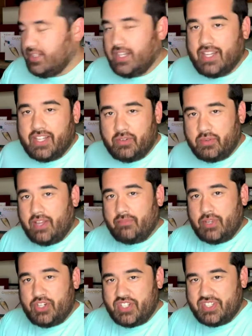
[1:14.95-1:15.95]
I don't have
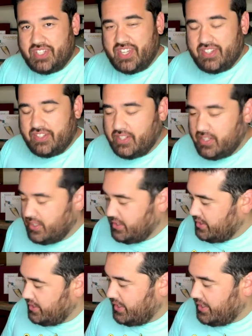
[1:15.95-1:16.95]
my shit together.
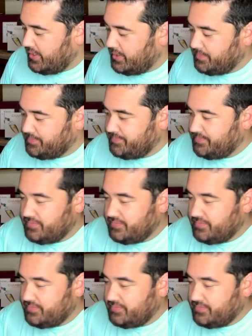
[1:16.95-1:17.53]
Today's